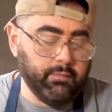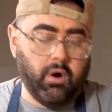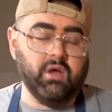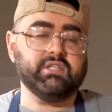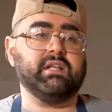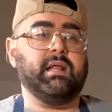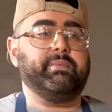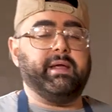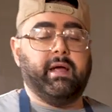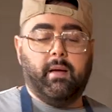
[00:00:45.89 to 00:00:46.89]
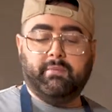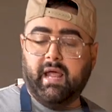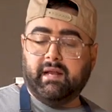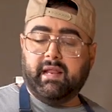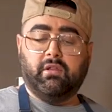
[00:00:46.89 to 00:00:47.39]
We're also gonna
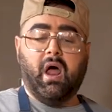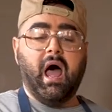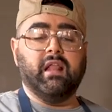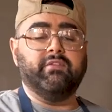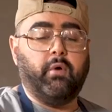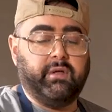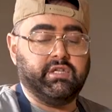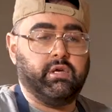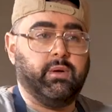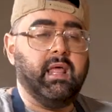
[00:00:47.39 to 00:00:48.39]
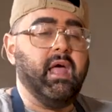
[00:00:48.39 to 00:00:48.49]
add a little olive oil to it.